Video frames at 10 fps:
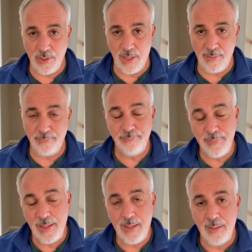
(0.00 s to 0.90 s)
time,
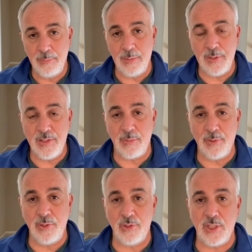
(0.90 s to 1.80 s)
maybe it's
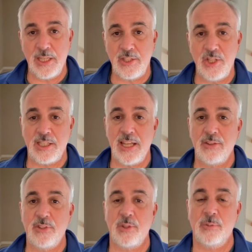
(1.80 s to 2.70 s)
something you should get checked
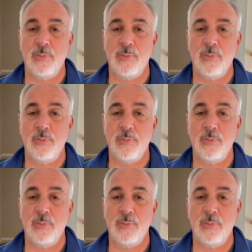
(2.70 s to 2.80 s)
out too.